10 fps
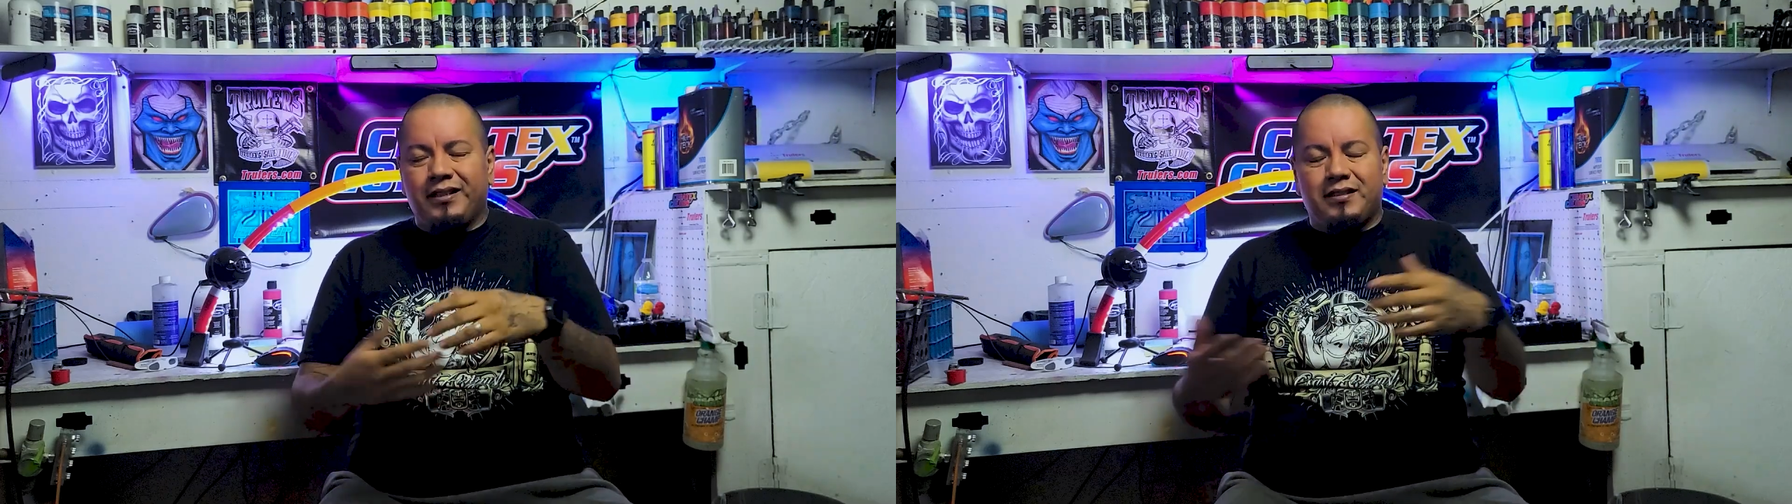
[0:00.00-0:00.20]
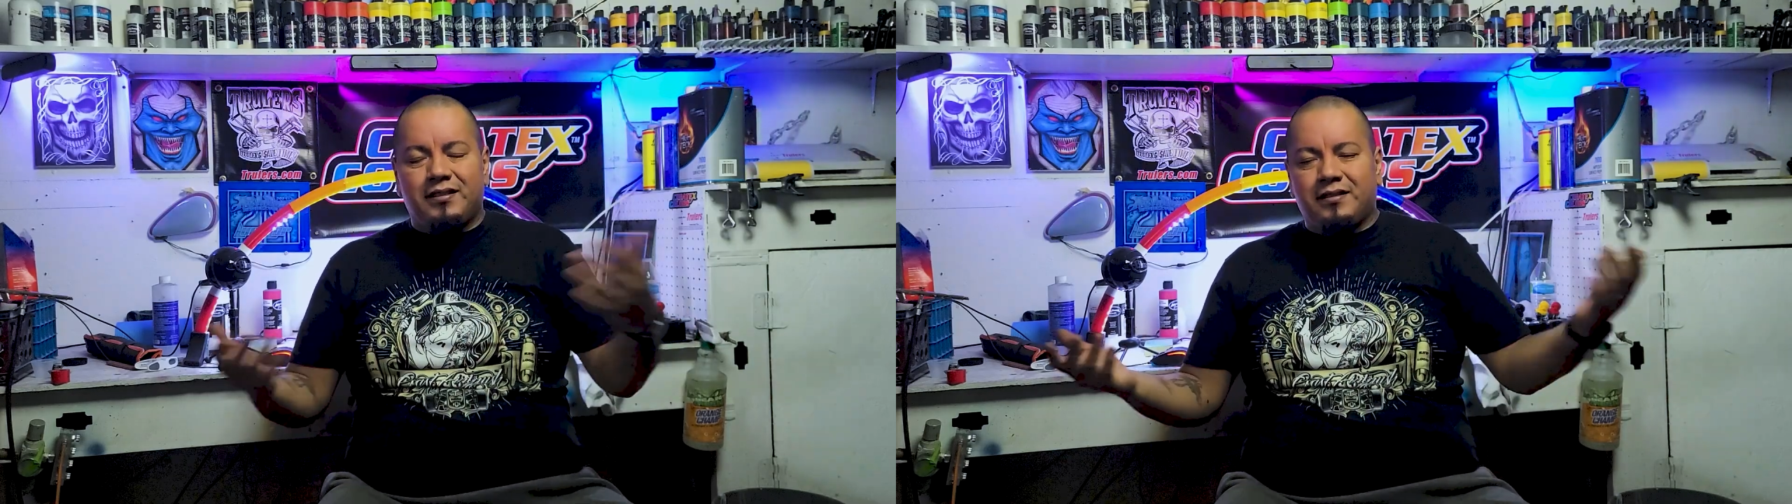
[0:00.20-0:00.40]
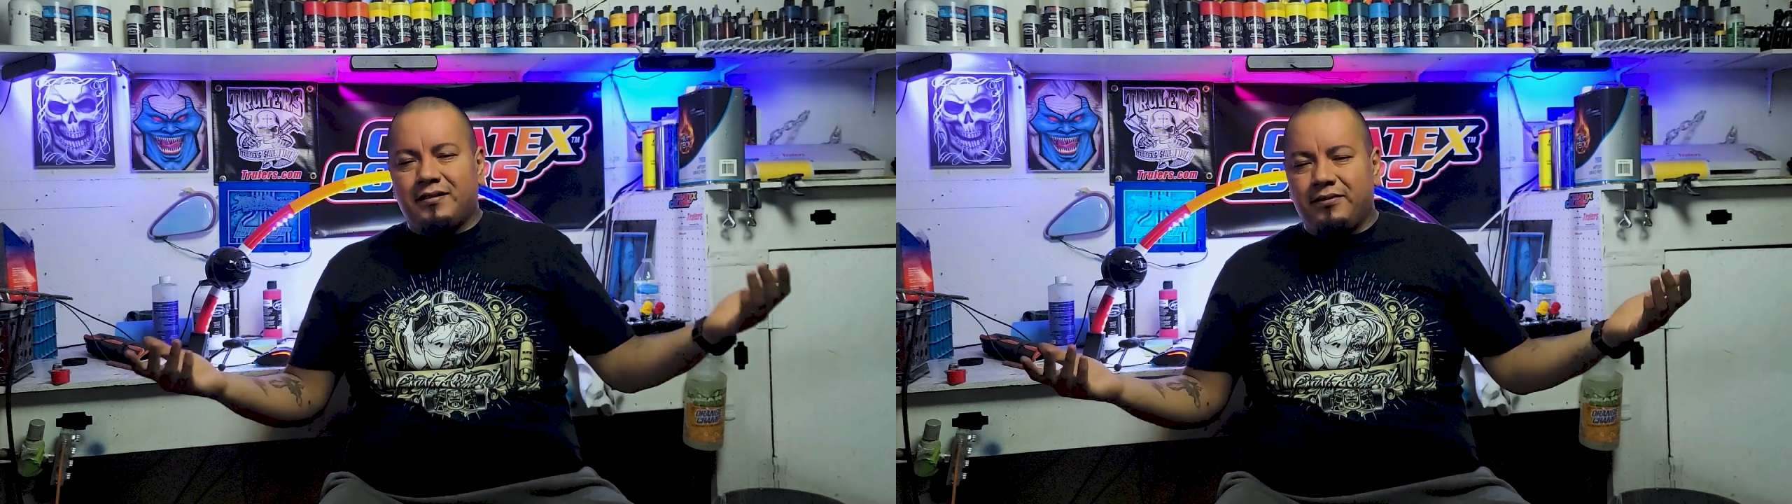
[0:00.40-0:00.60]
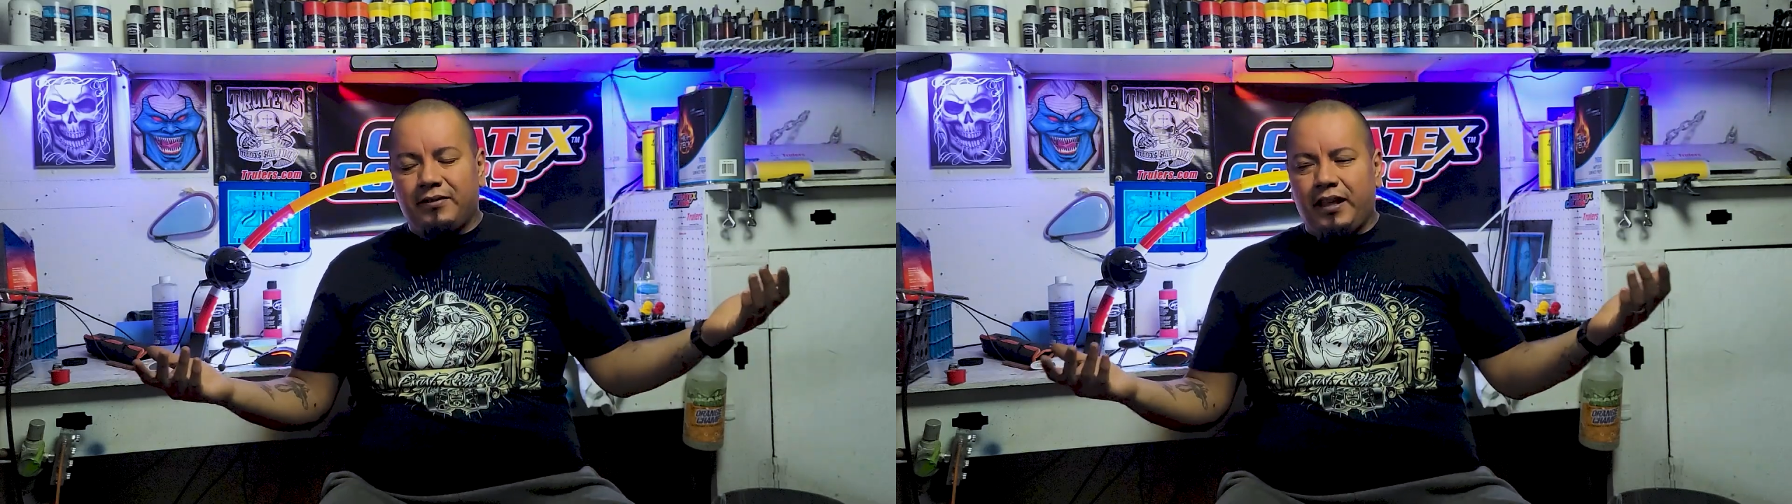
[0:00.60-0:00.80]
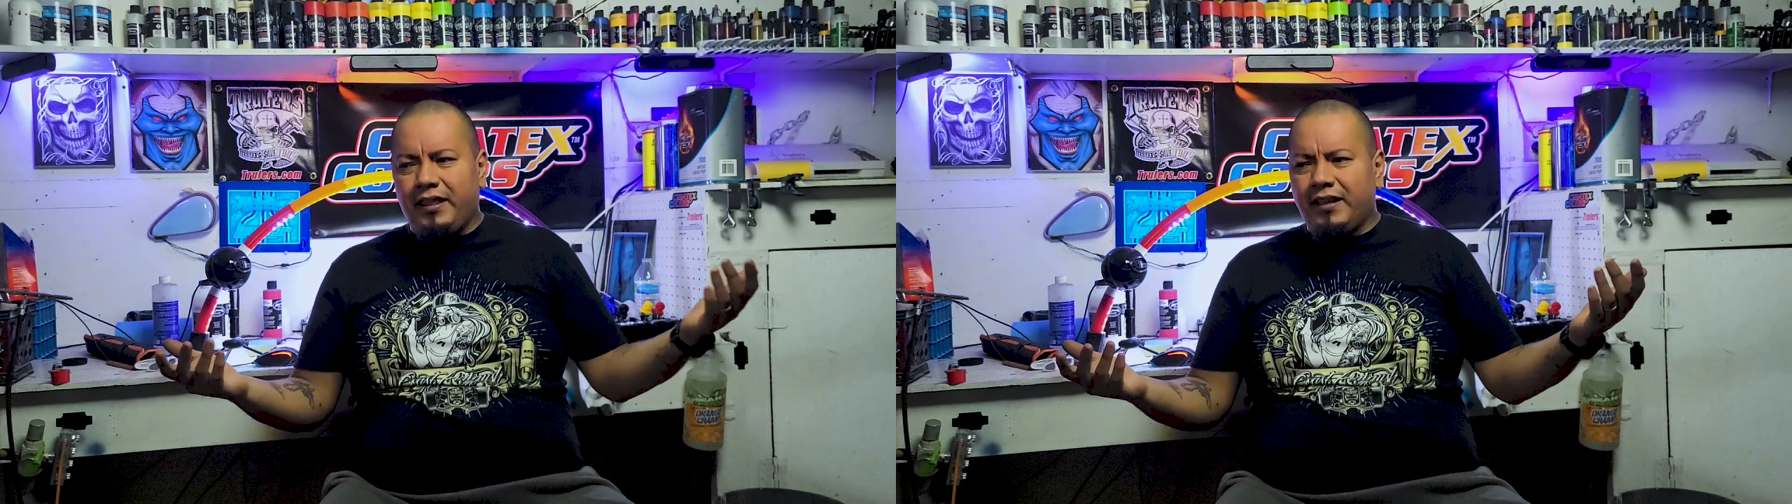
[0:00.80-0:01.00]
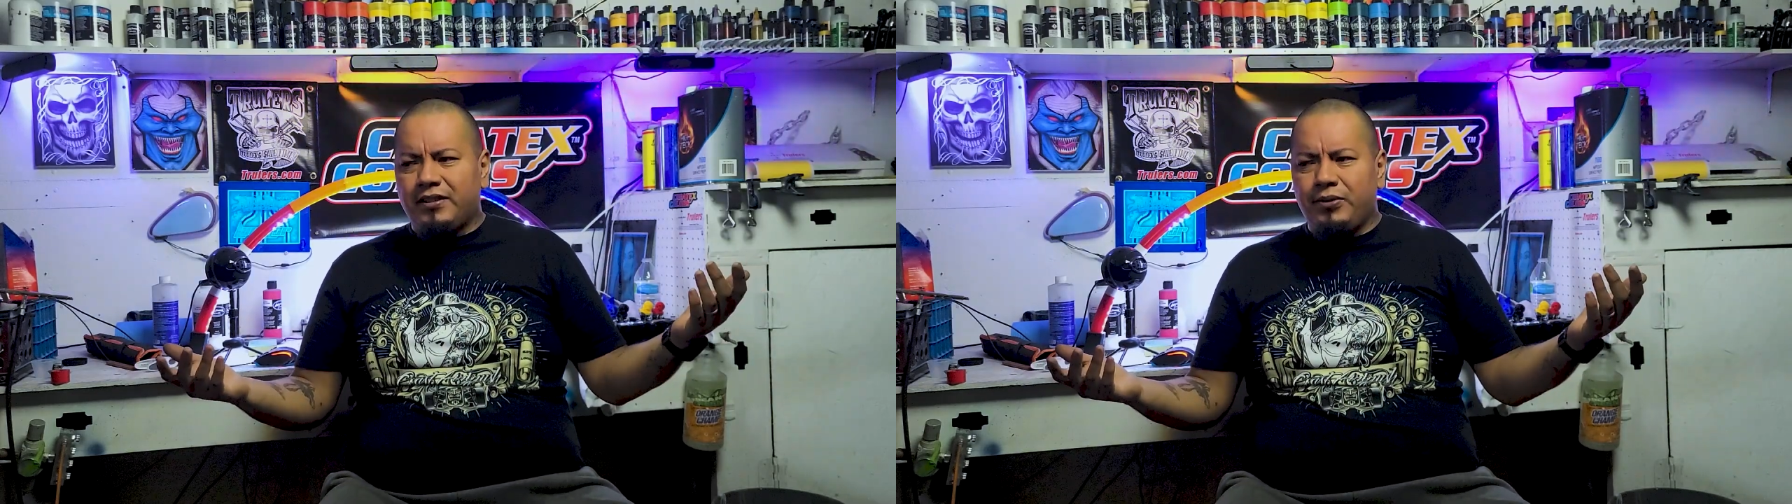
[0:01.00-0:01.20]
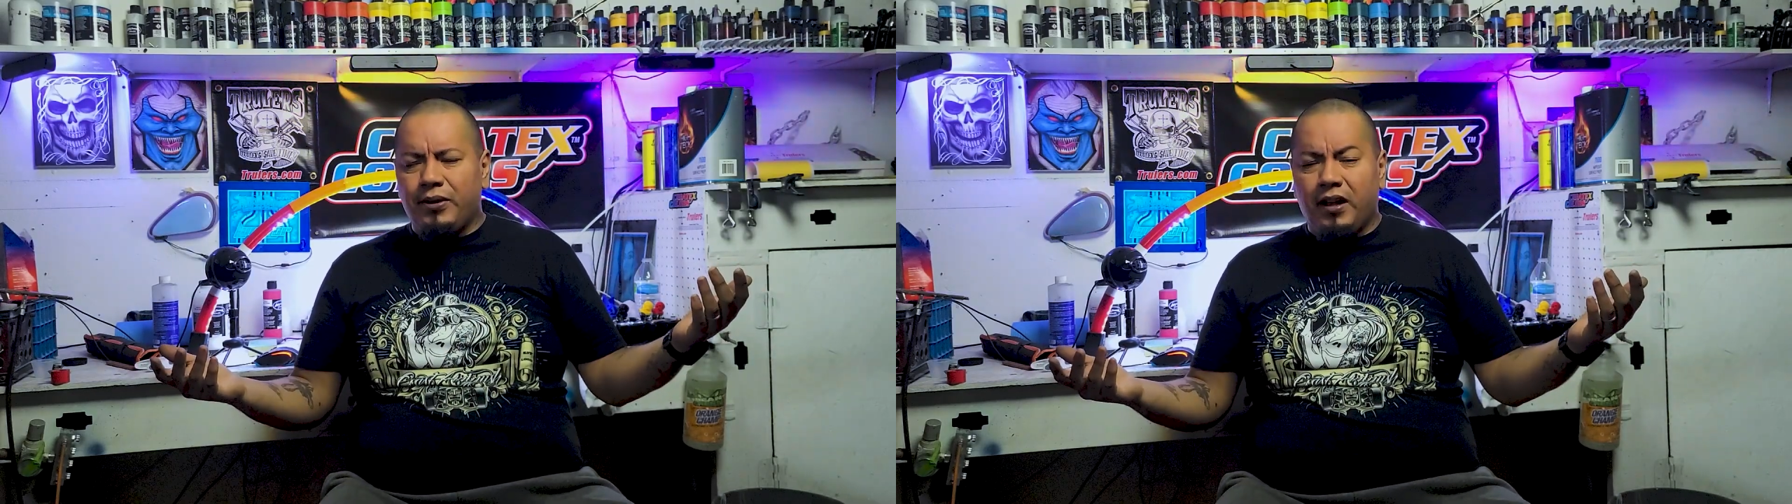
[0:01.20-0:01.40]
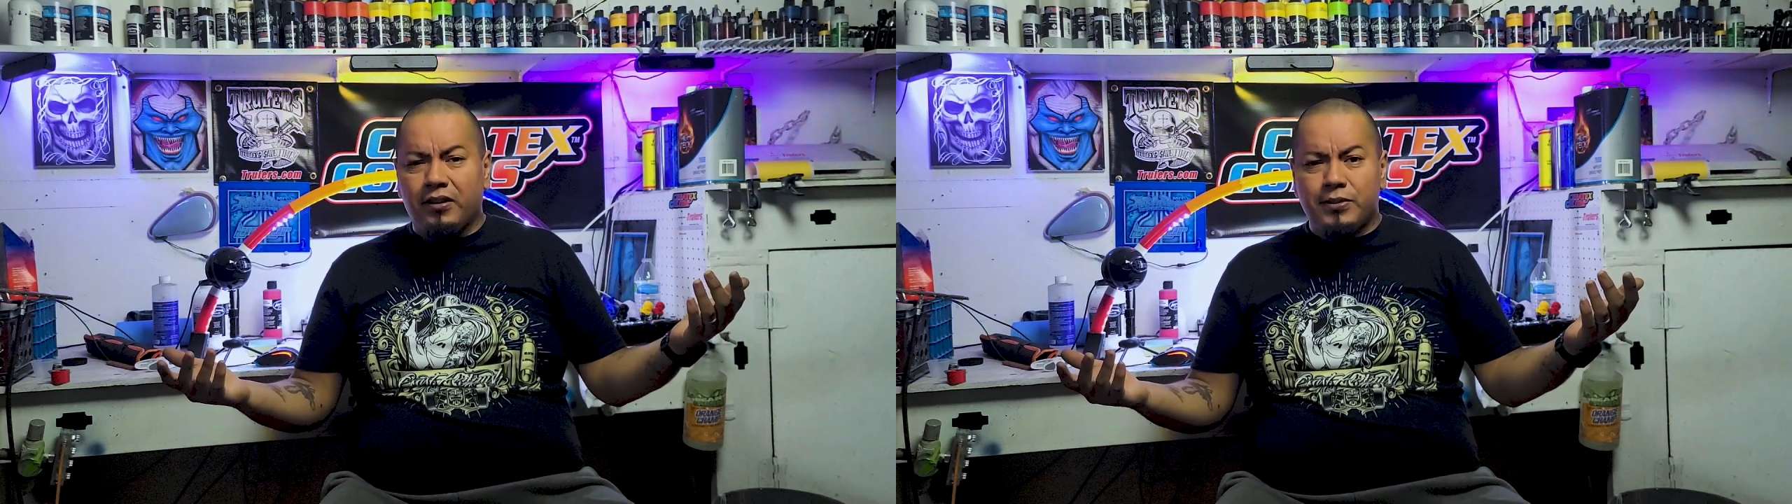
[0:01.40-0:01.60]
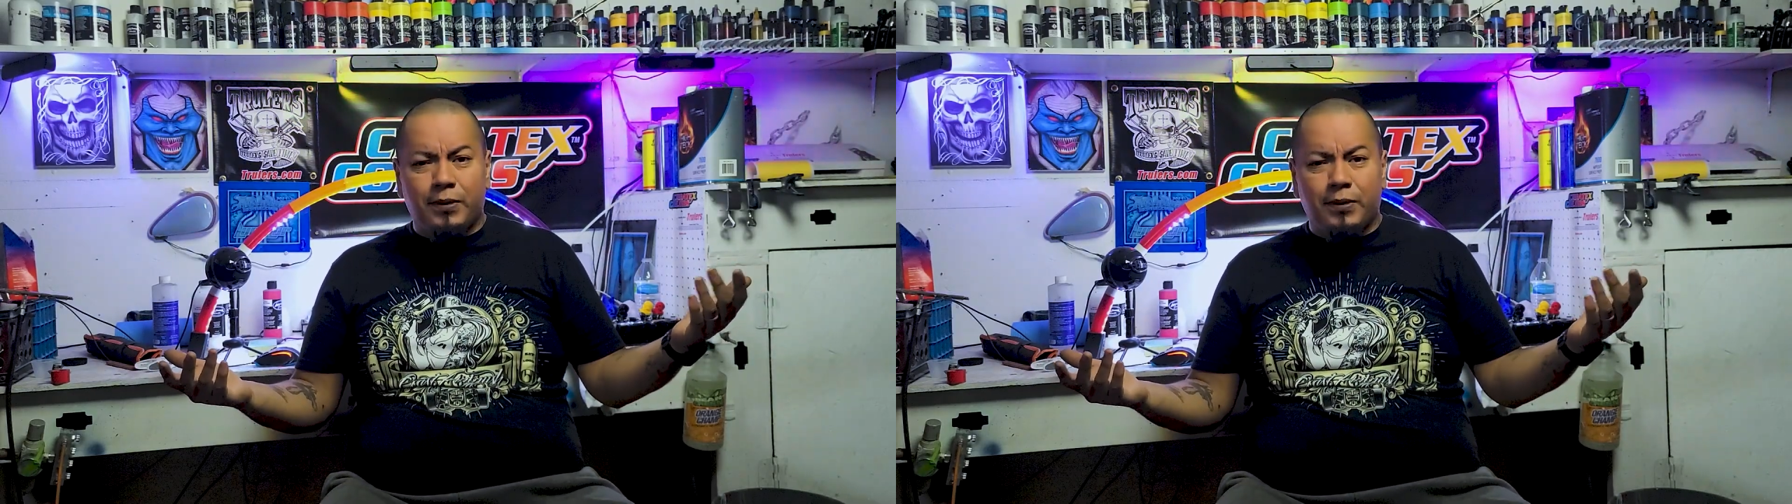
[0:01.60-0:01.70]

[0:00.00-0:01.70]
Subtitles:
It's, I think, $2.